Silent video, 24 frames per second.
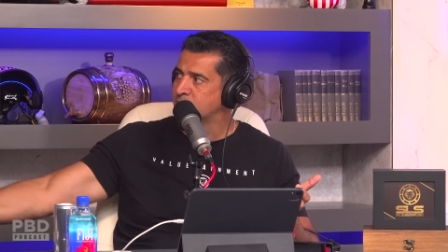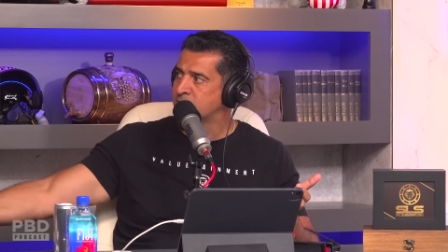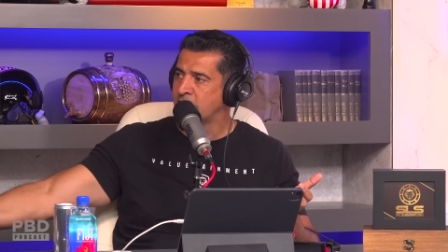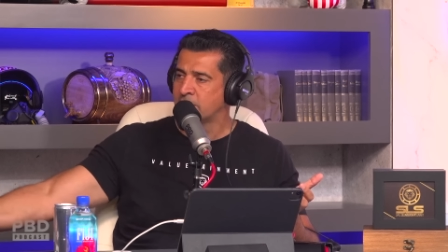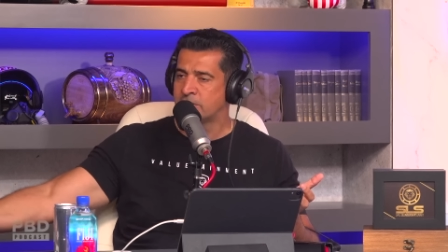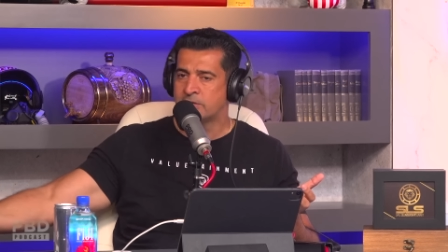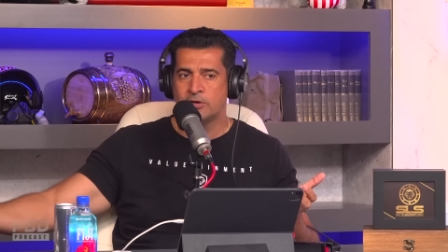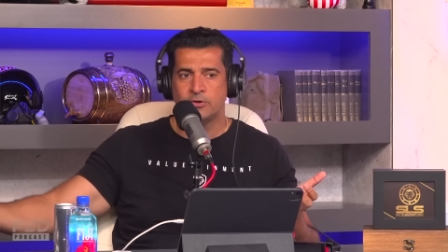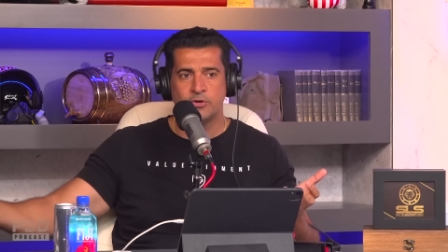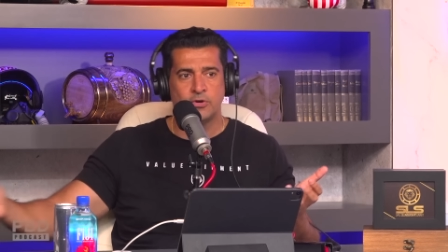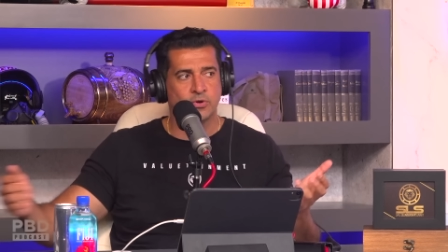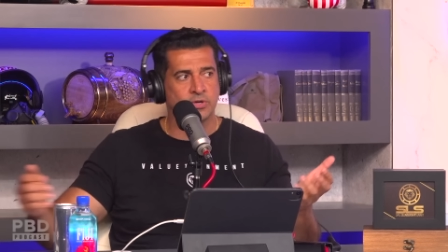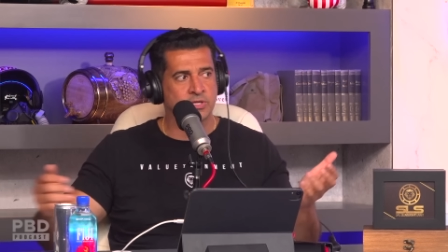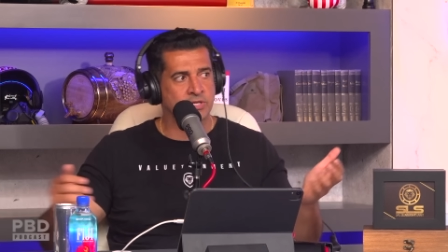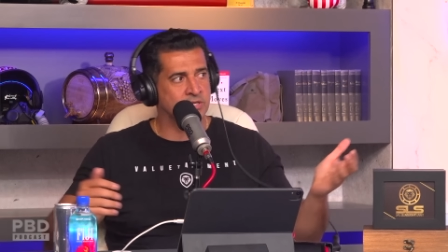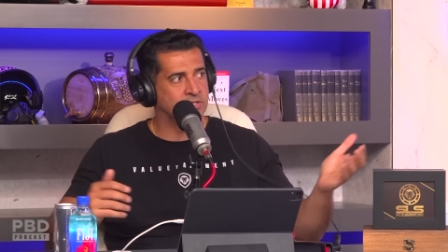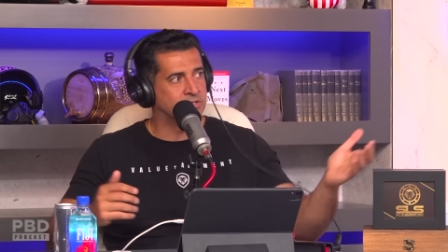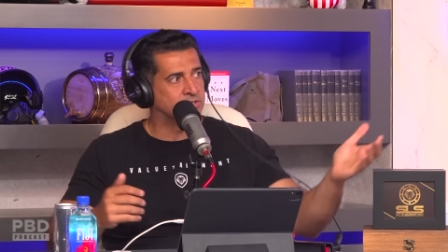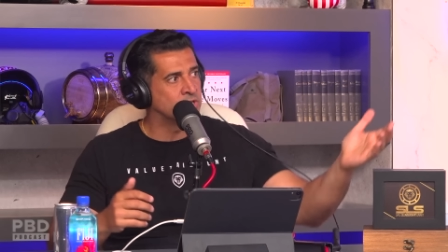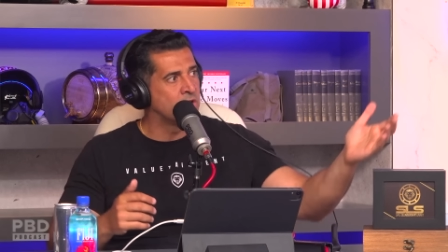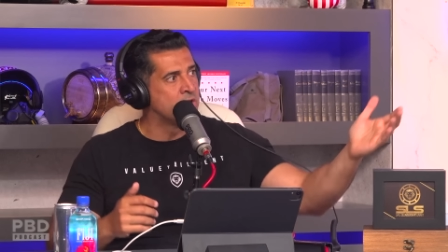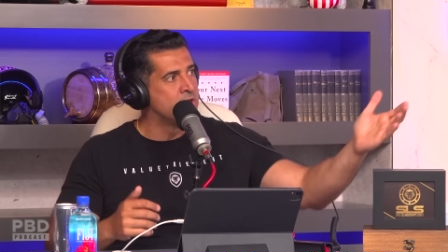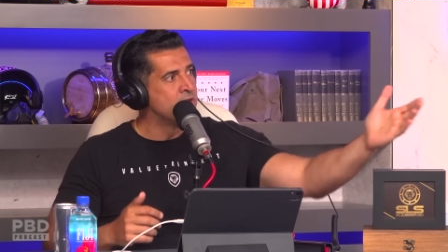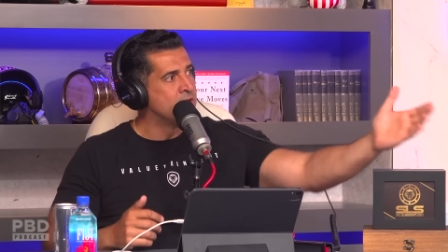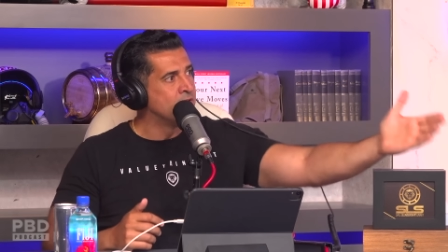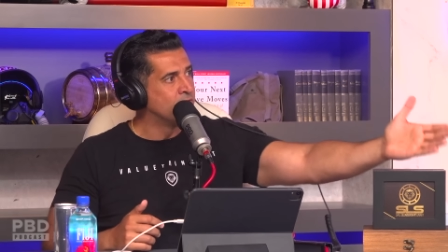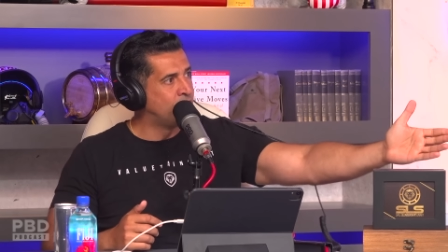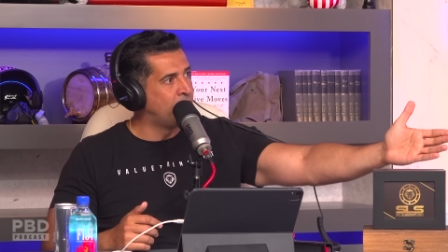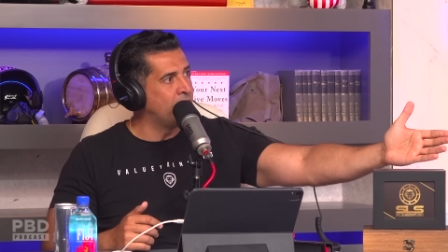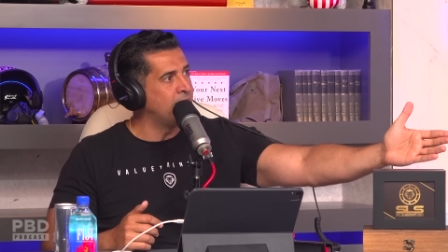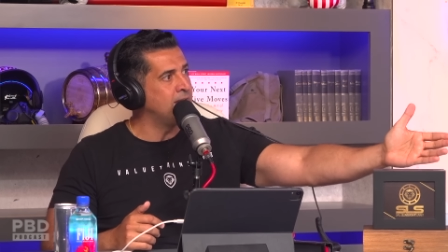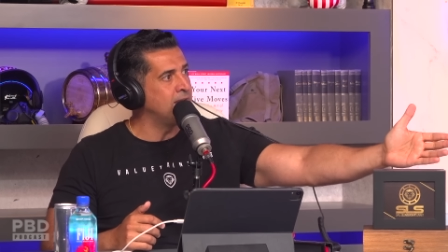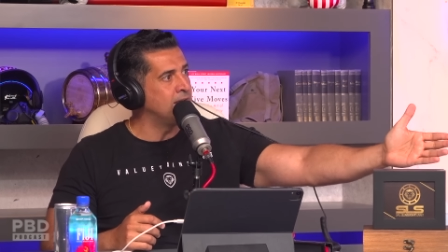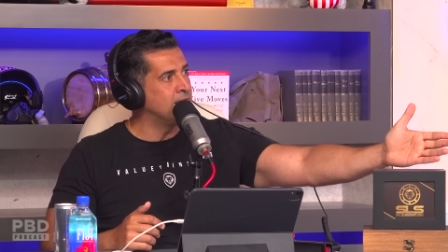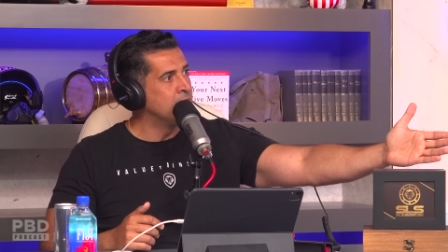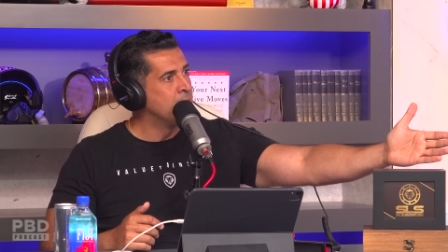Take care of your kids.
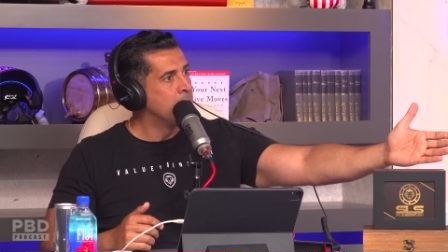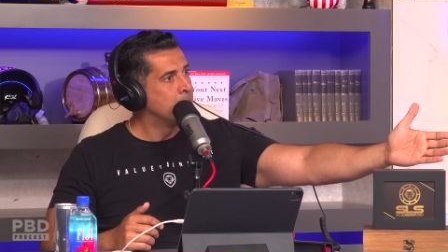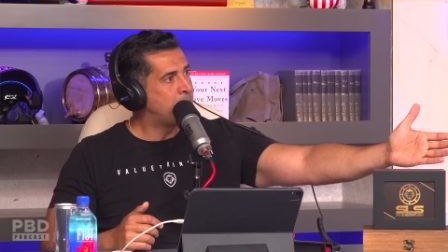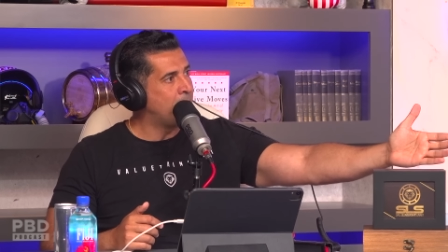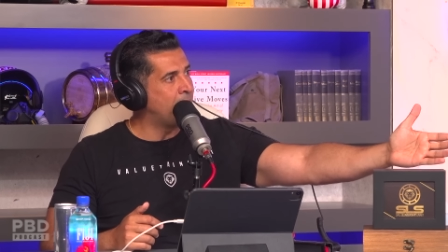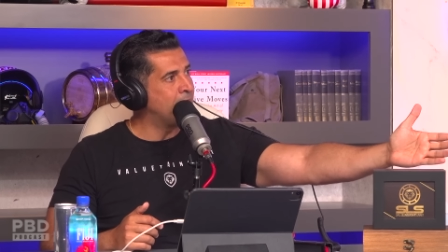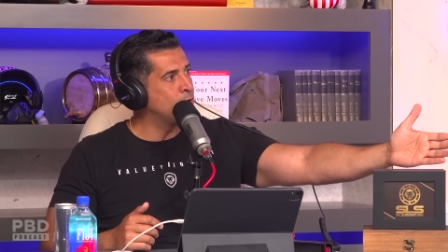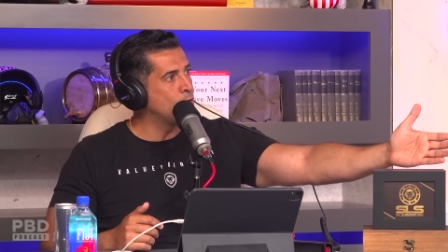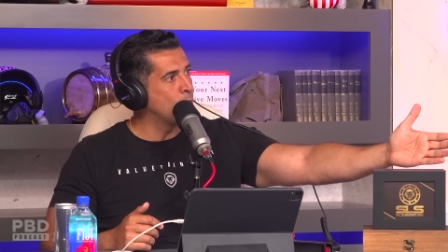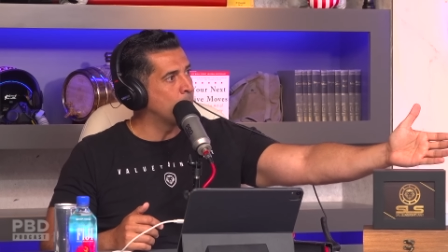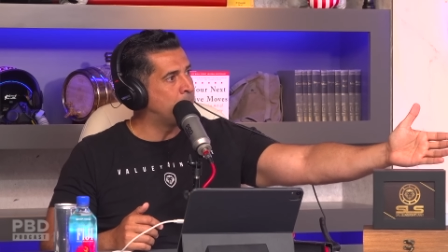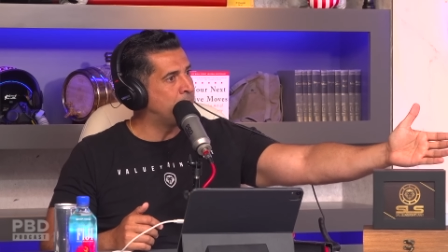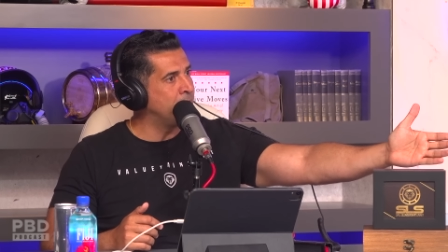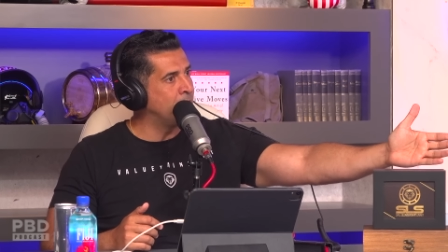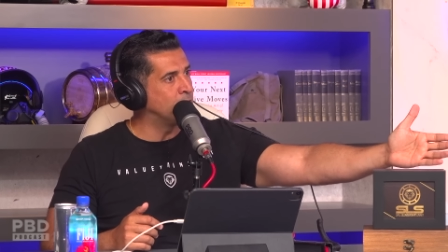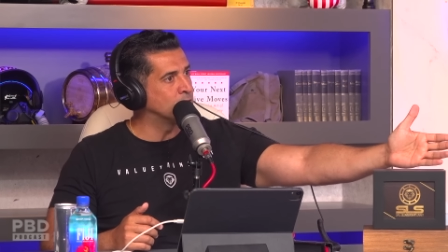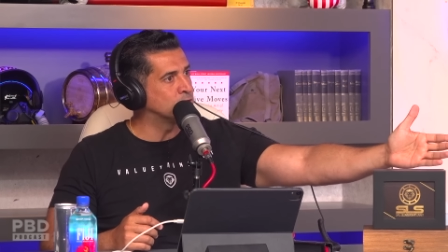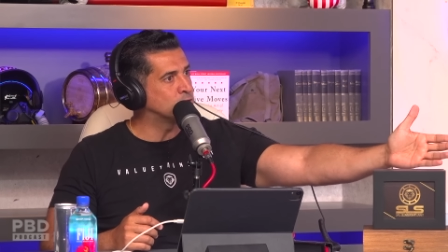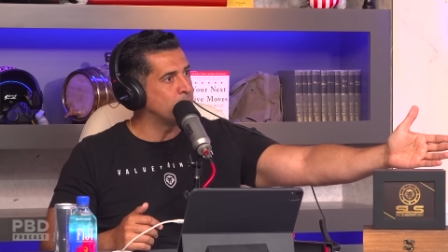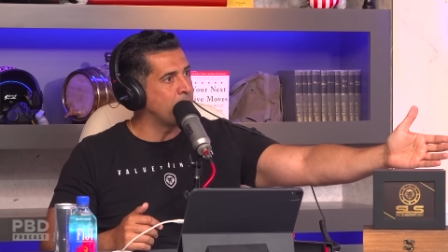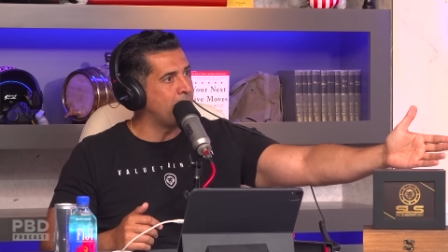Vinny, pay your bills,